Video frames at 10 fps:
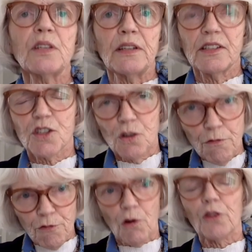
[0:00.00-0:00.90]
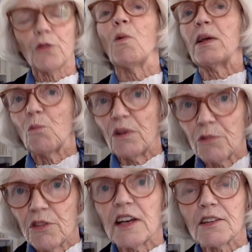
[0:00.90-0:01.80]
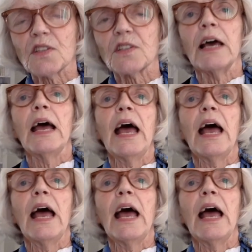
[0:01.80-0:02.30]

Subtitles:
and so forth went with this,